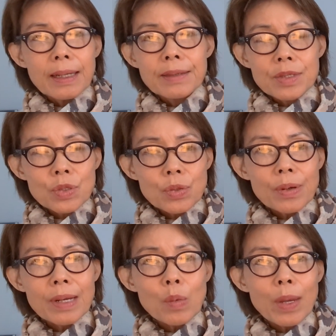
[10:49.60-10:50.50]
In the
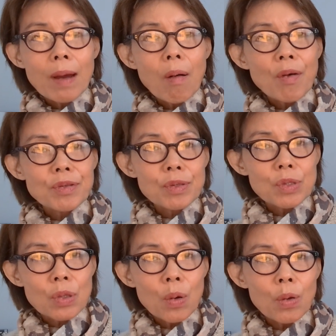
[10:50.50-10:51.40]
story, we are
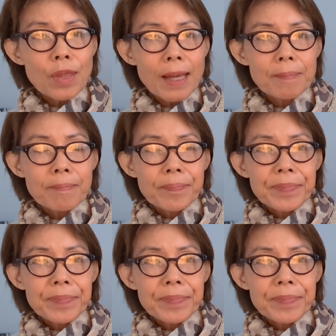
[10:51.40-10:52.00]
also told that